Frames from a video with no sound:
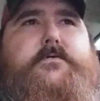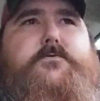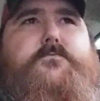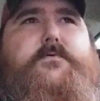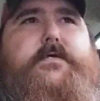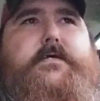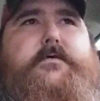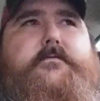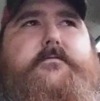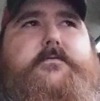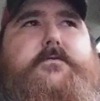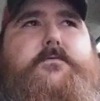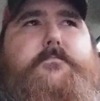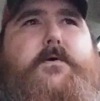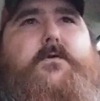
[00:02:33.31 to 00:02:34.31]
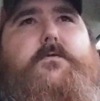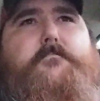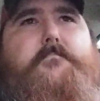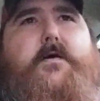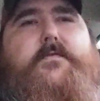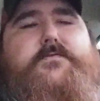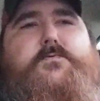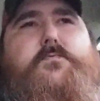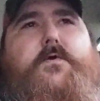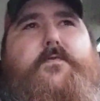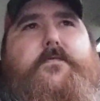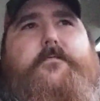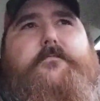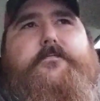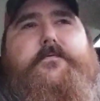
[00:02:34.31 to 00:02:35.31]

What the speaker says: you get in about a month's worth